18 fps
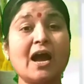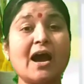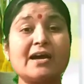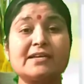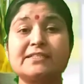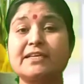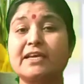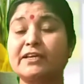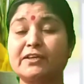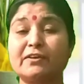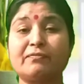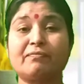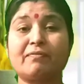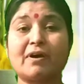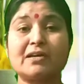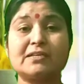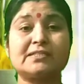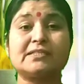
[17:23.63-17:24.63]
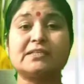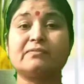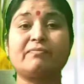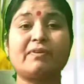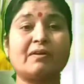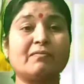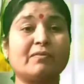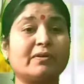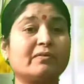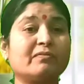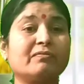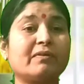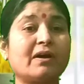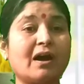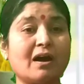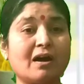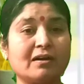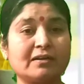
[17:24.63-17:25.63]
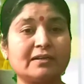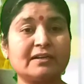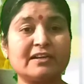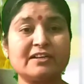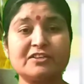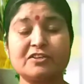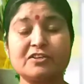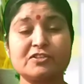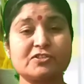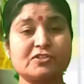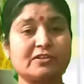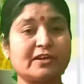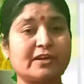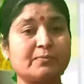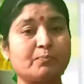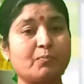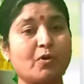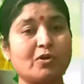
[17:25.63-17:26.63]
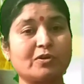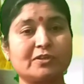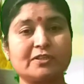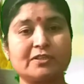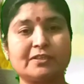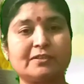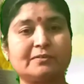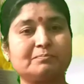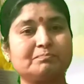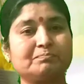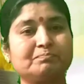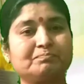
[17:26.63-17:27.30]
are sacrificed in favor of art, literature and poetry.